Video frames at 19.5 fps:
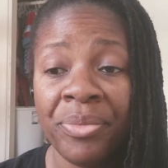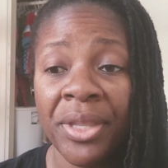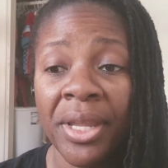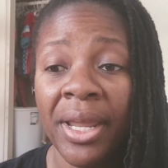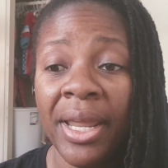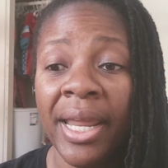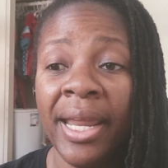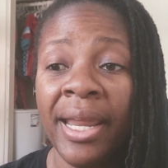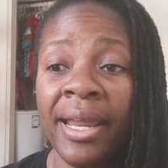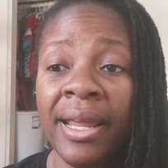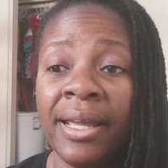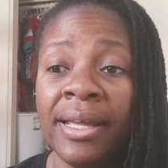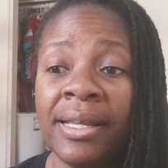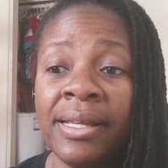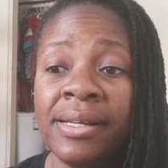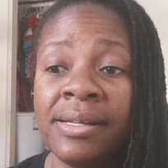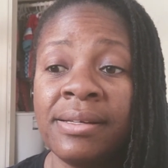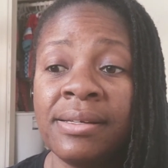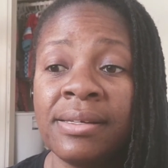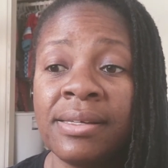
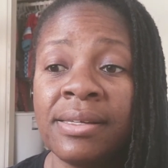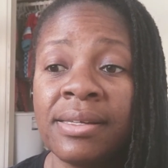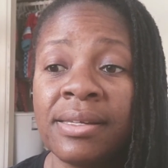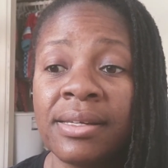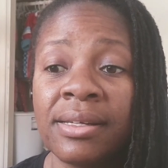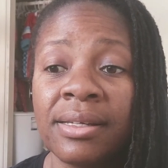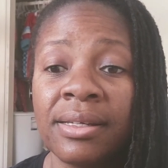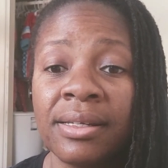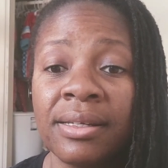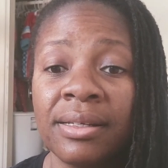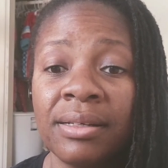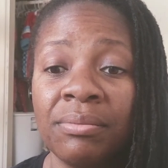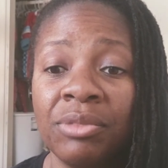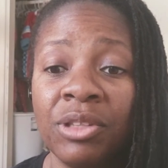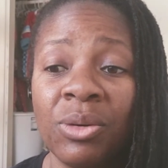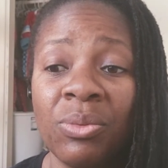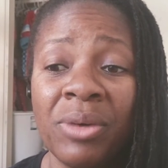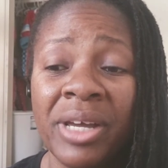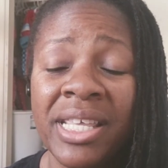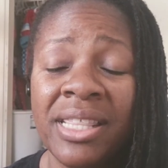And the
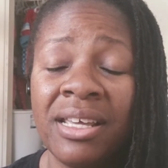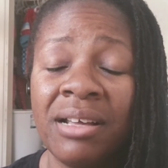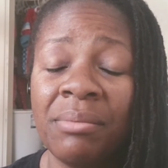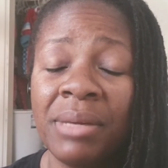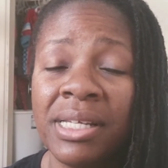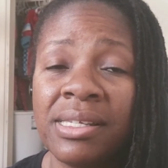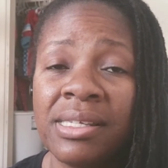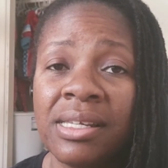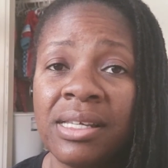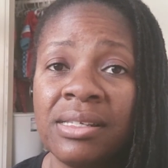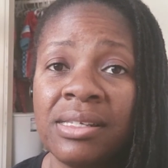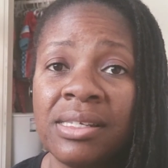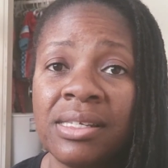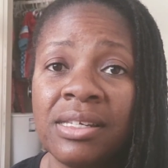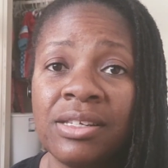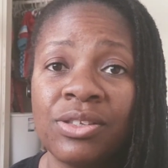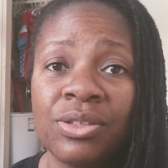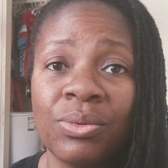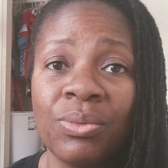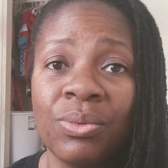way that my son
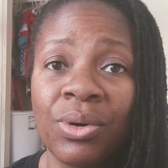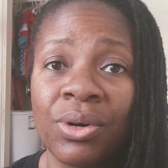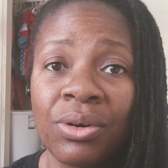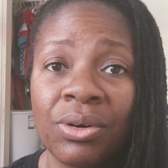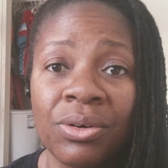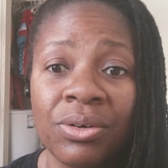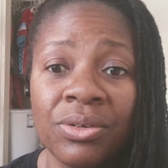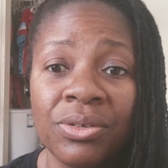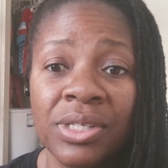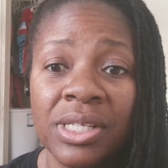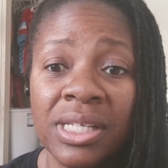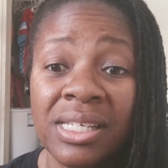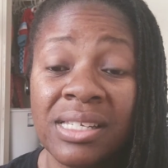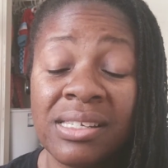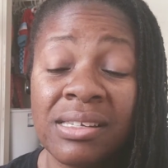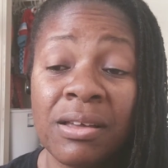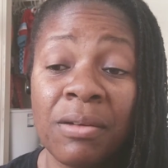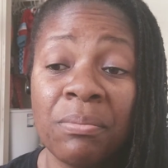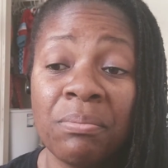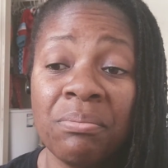sees the world is
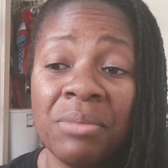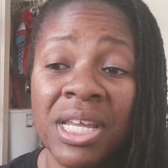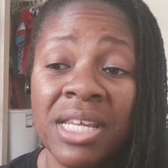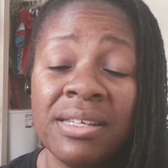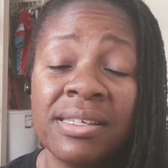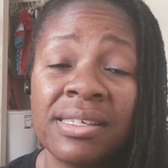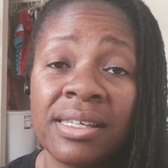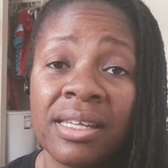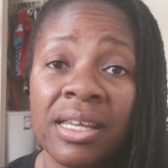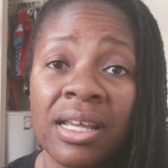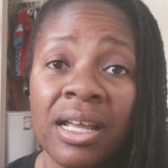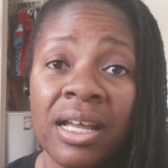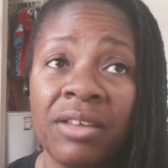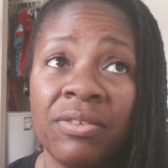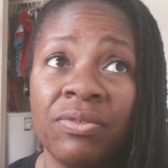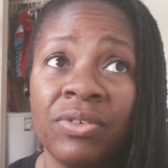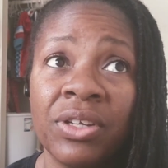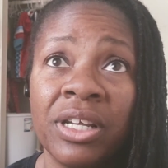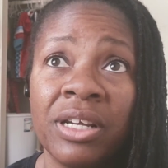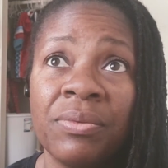amazing. I
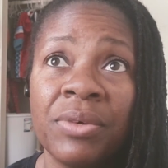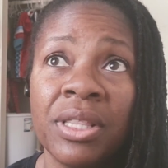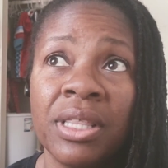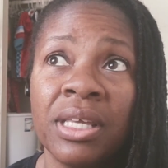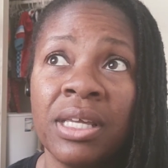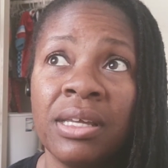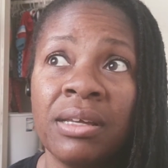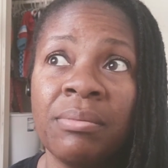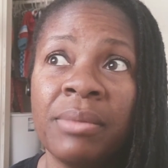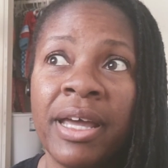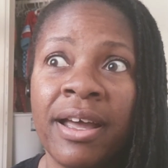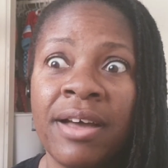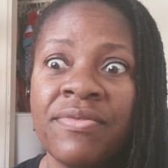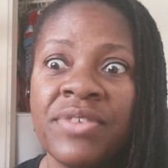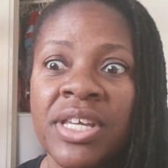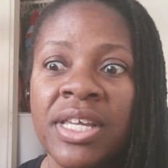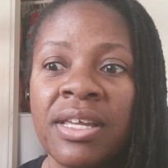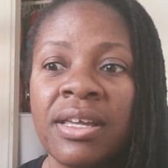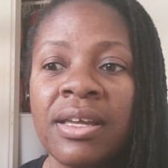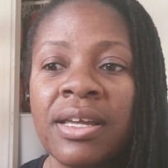feel like with him
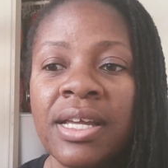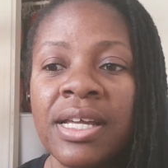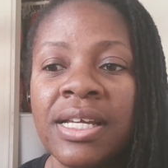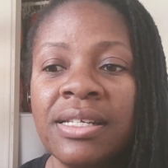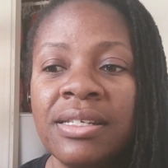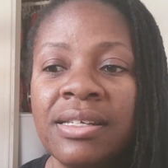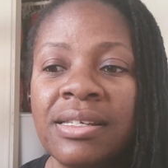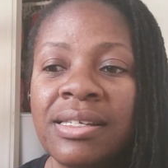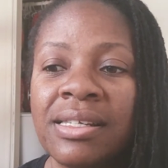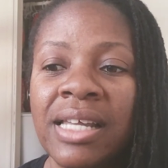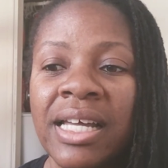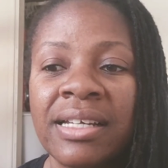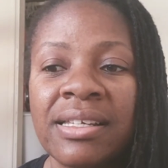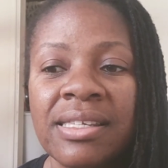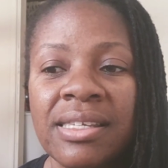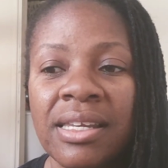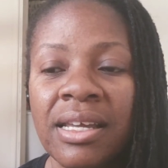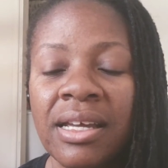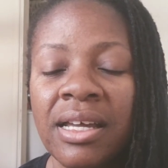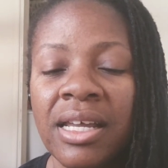having
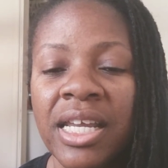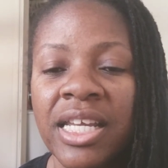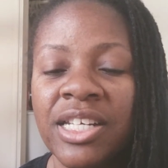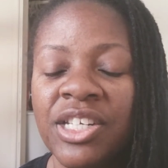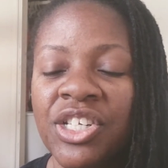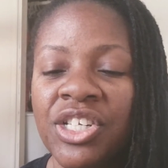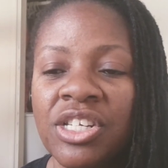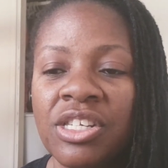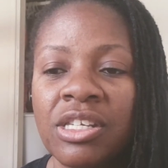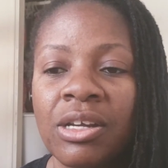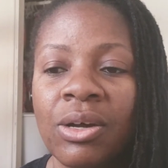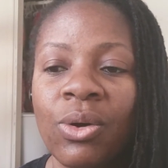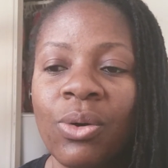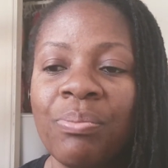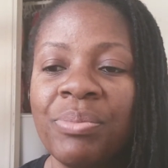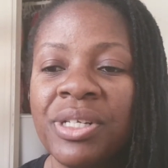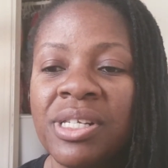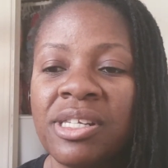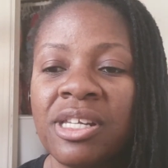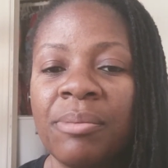dyslexia, it just
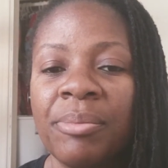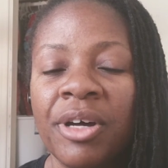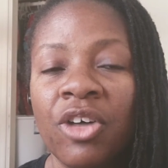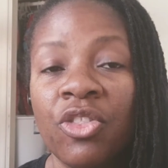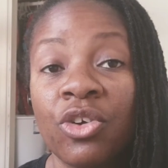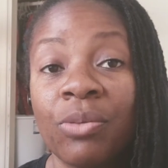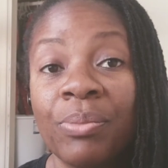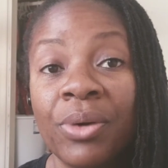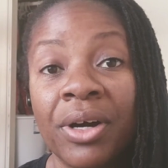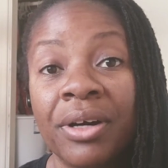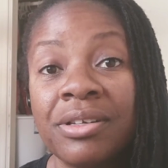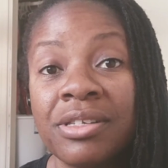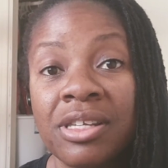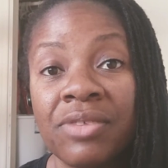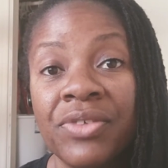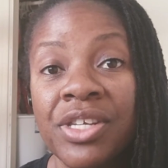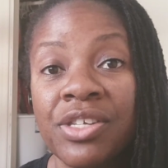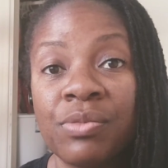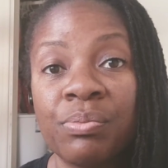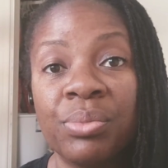opens up other parts of
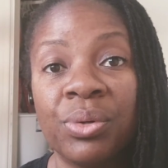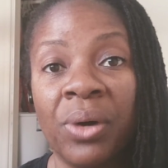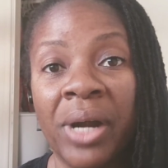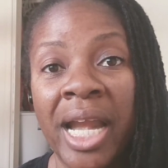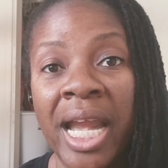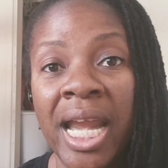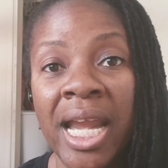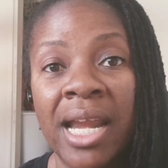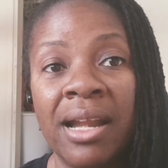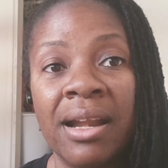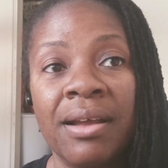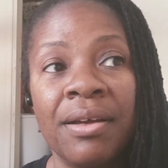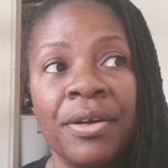his brain,